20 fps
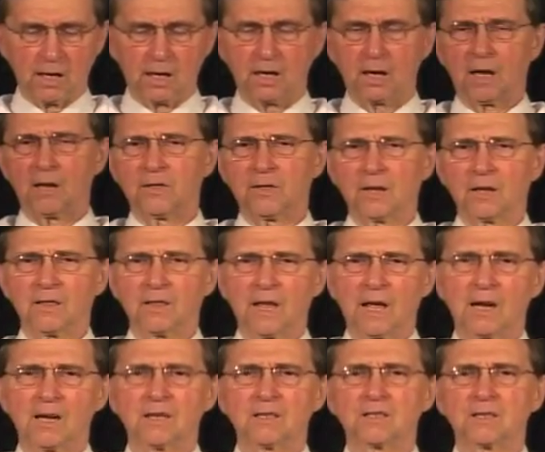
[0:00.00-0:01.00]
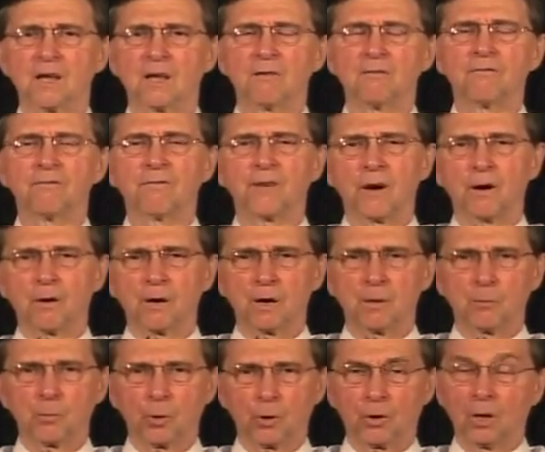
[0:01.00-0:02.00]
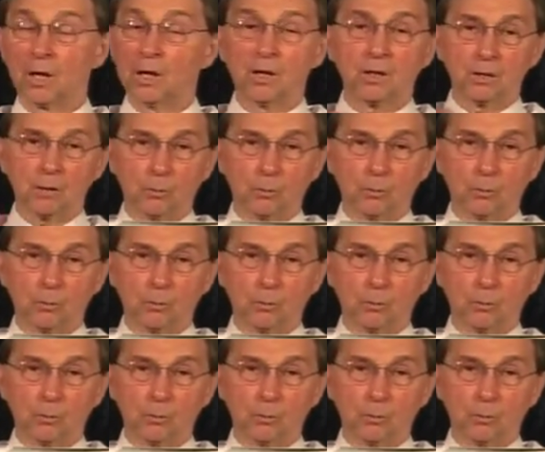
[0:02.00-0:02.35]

And I think that is a very important.